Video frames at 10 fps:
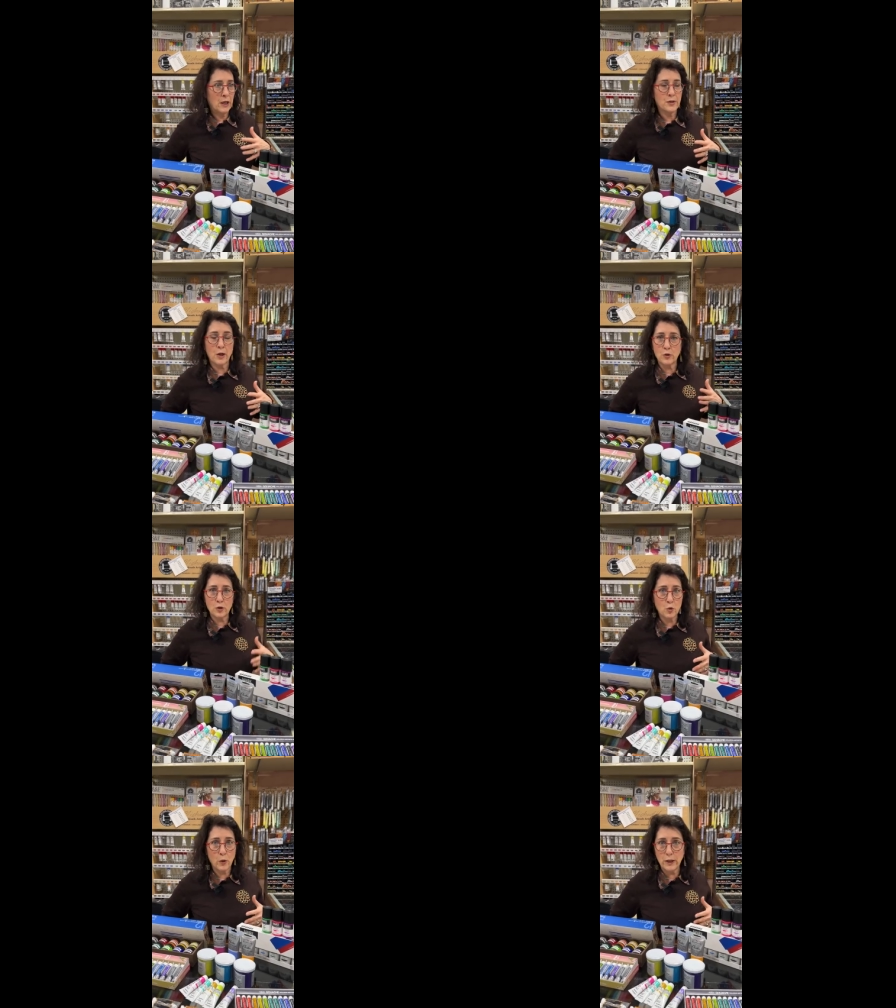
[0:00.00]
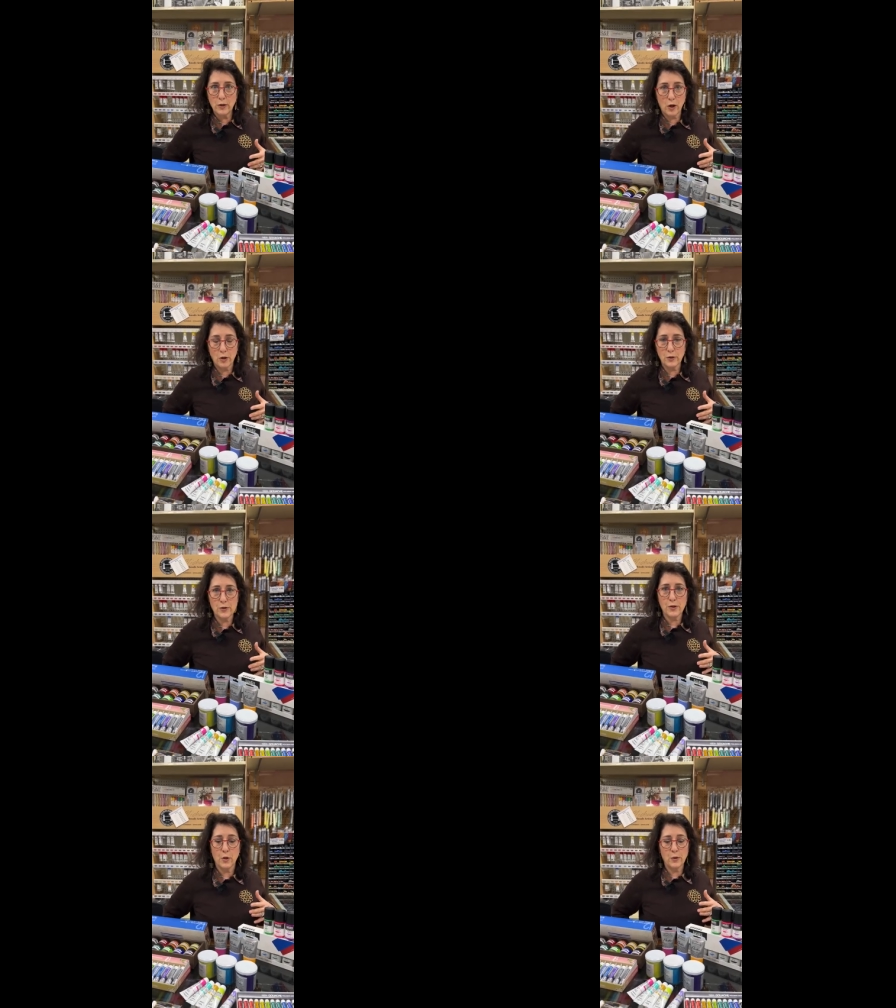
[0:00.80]
It's under
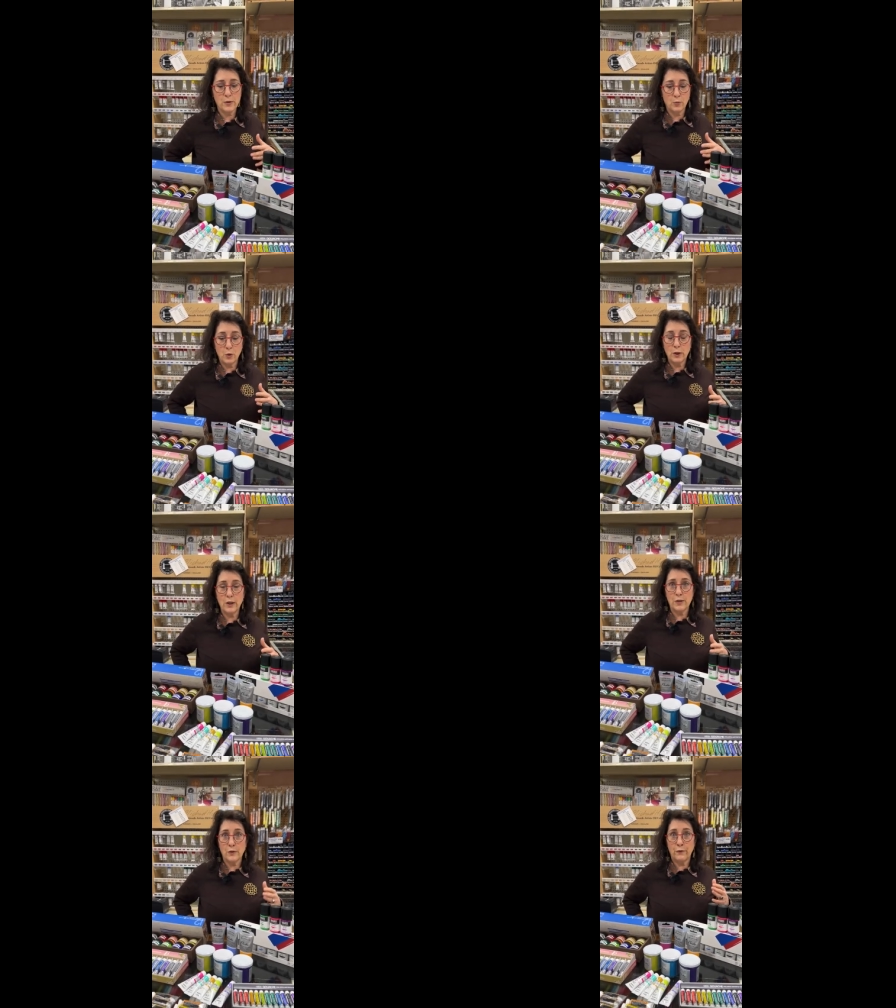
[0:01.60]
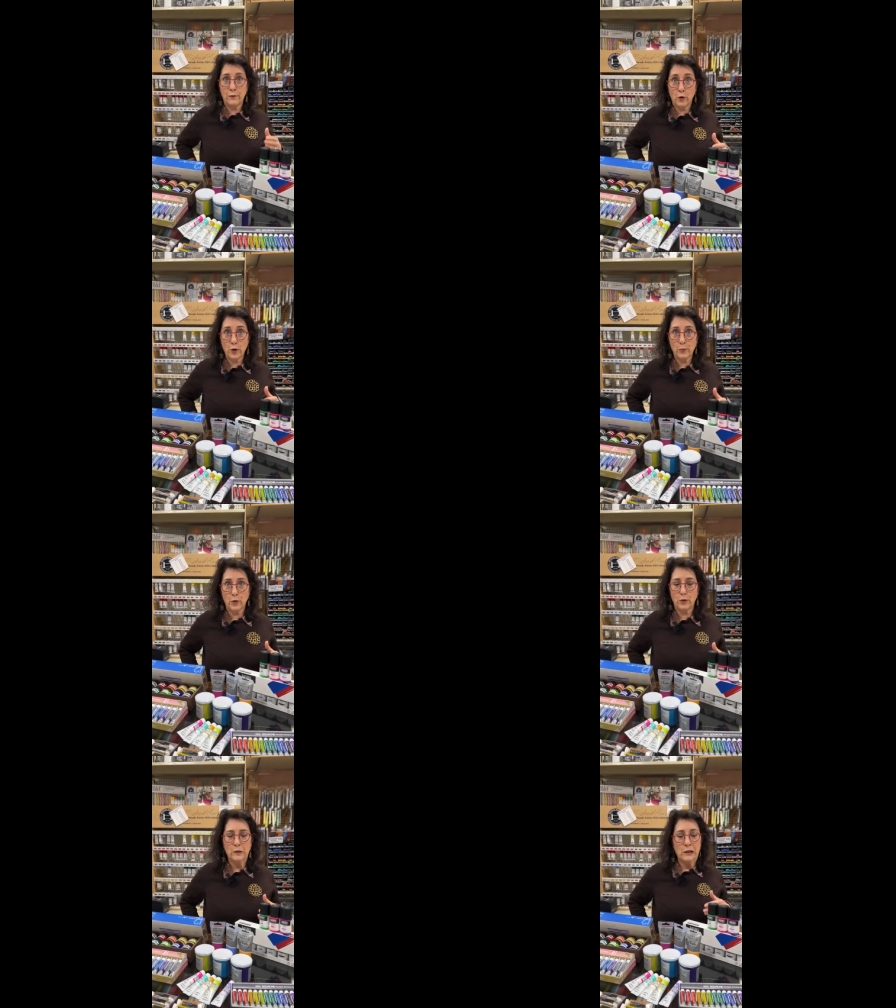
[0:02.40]
$20, so it really is
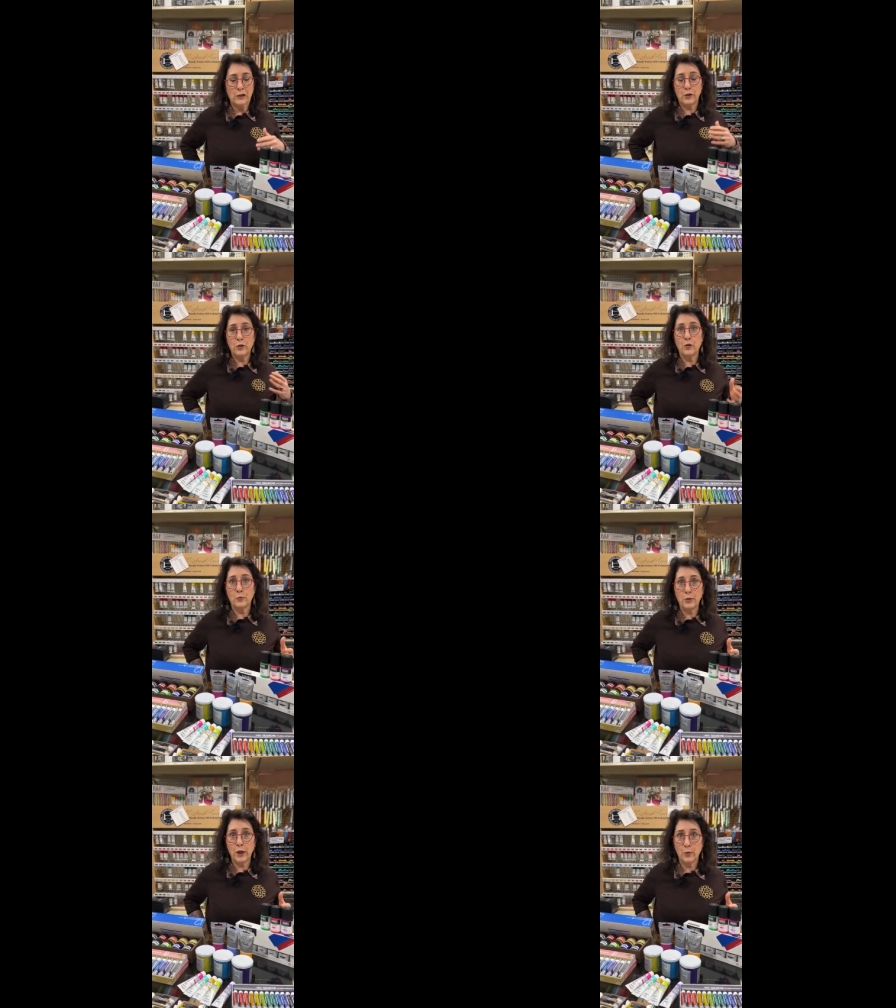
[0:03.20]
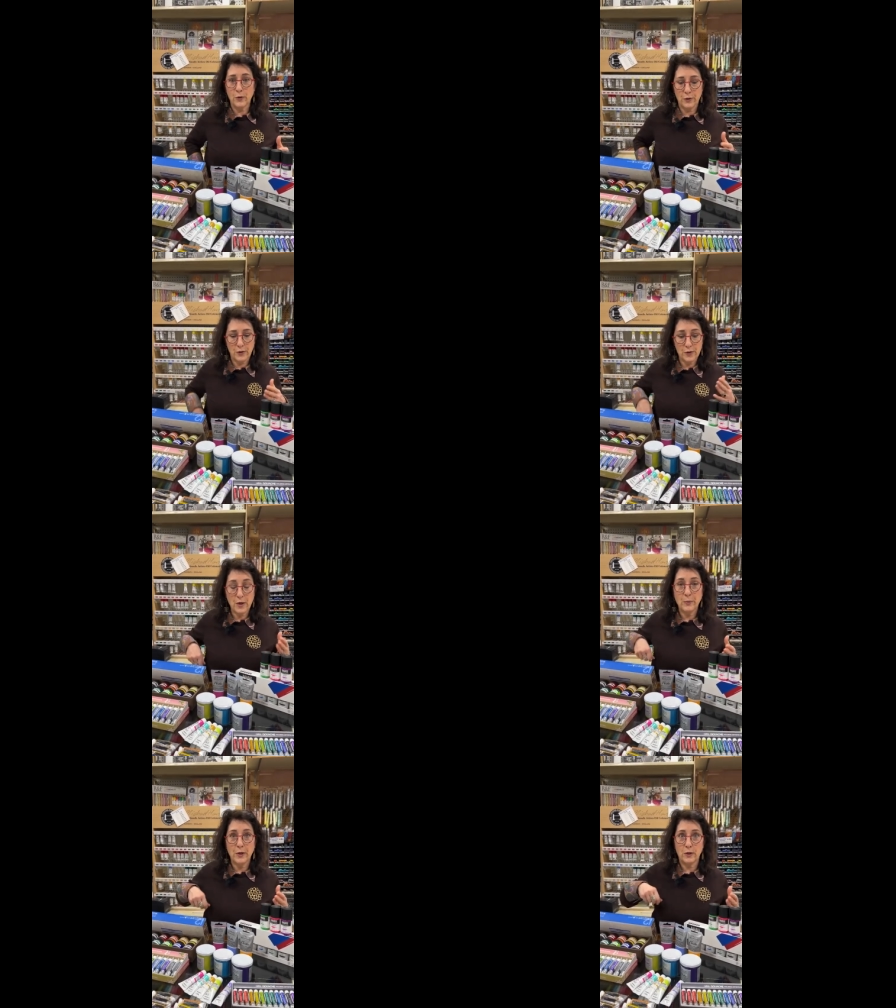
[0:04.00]
affordable that you can play with
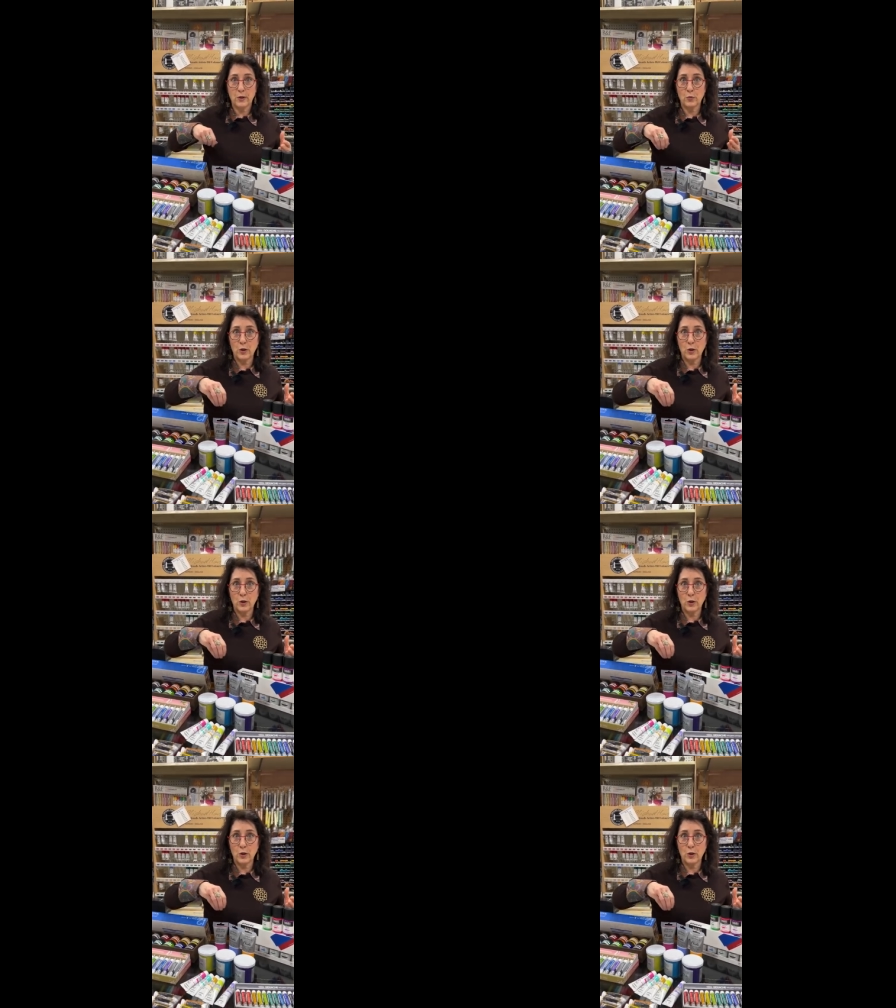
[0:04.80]
something that